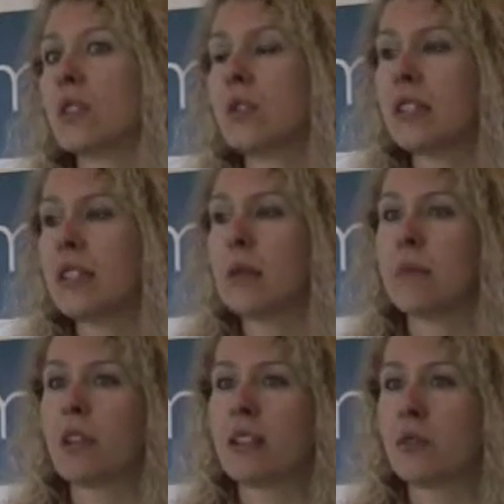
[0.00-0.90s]
so they
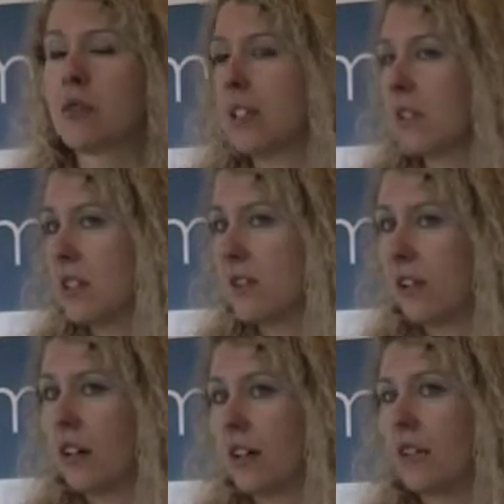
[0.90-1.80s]
stabilized on
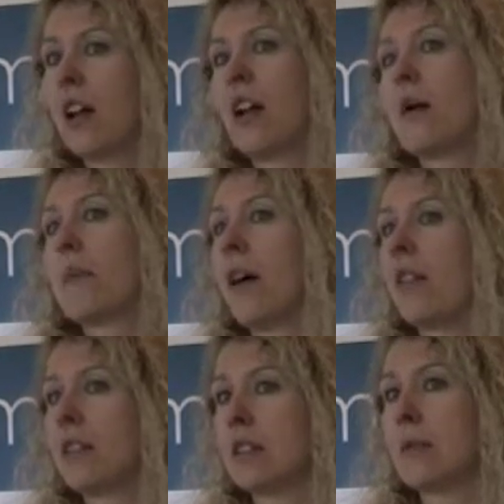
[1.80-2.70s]
£75
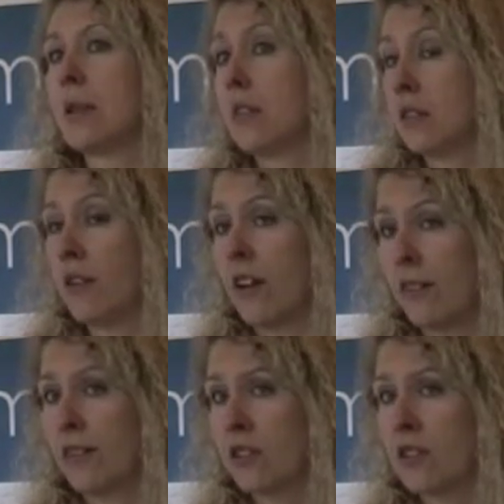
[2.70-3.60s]
per square
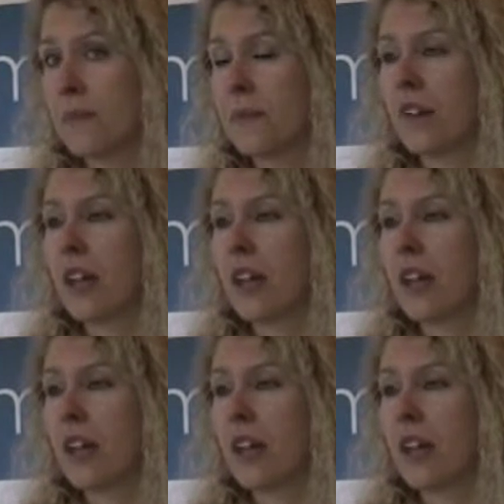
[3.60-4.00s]
foot.